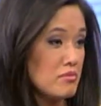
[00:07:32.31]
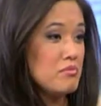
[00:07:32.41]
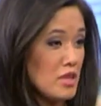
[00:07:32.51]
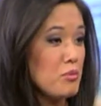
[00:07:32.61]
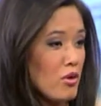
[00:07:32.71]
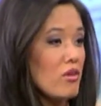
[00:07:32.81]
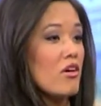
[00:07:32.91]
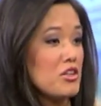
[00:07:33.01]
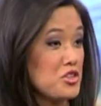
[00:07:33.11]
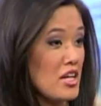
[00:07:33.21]
people
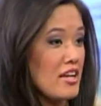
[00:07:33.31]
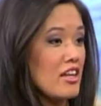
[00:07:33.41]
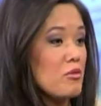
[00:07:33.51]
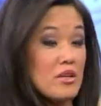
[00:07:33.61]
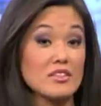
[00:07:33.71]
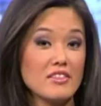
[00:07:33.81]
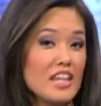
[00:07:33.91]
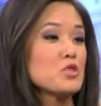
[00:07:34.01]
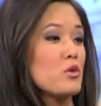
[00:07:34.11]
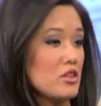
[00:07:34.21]
are staying there because
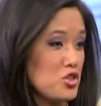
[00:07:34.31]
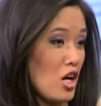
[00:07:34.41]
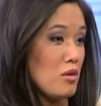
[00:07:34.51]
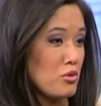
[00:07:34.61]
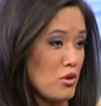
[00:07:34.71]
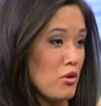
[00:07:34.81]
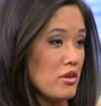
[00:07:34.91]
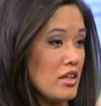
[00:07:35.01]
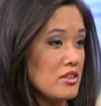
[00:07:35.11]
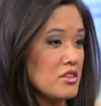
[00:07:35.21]
that's where the job growth
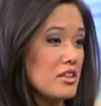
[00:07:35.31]
is.